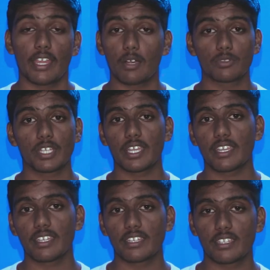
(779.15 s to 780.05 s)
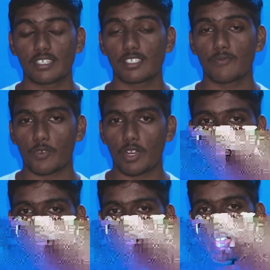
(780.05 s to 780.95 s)
Now taking this for
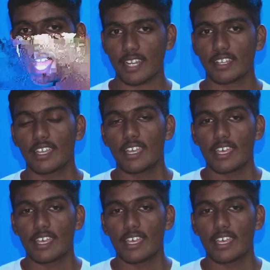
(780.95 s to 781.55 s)
a fact,